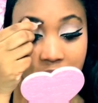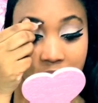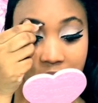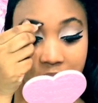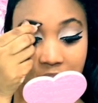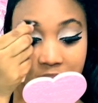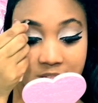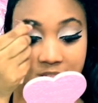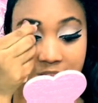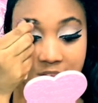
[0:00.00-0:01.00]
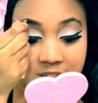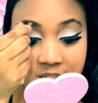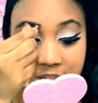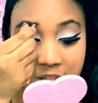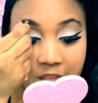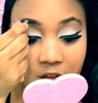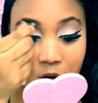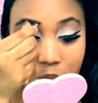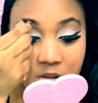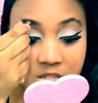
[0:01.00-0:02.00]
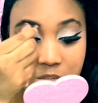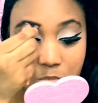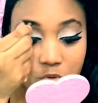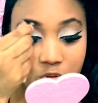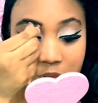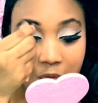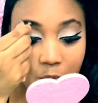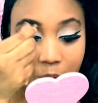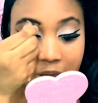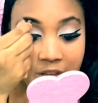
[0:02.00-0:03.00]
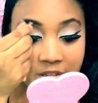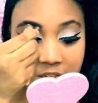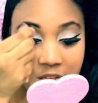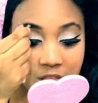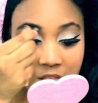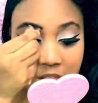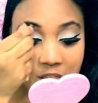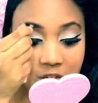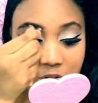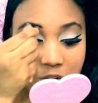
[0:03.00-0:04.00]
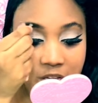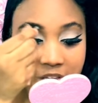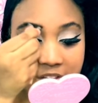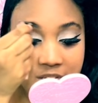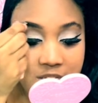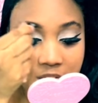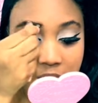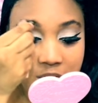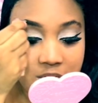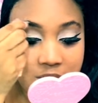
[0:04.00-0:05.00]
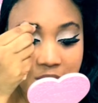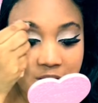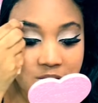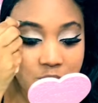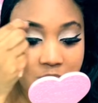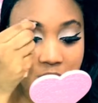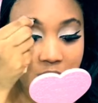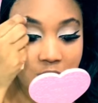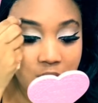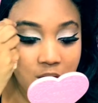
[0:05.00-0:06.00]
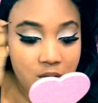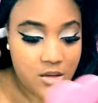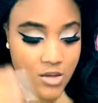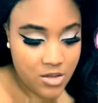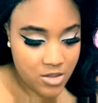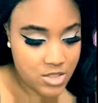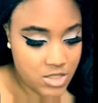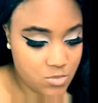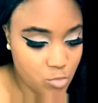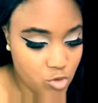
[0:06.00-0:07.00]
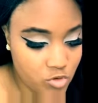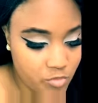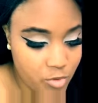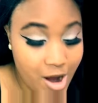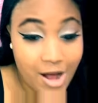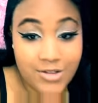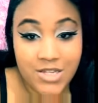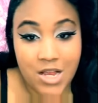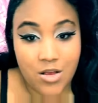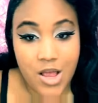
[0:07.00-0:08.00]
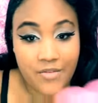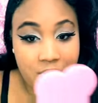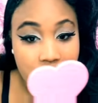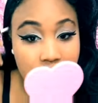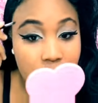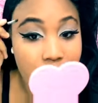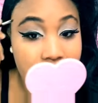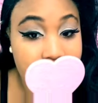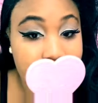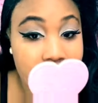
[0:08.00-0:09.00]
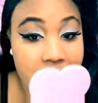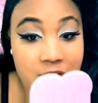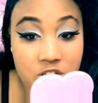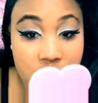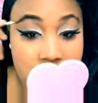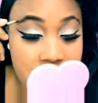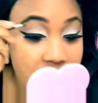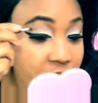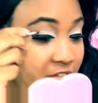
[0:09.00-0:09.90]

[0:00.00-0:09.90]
and it tends to like go on smoother that way, and it literally it instantly just gives me smooth brows, and I don't have to do all like the extra stuff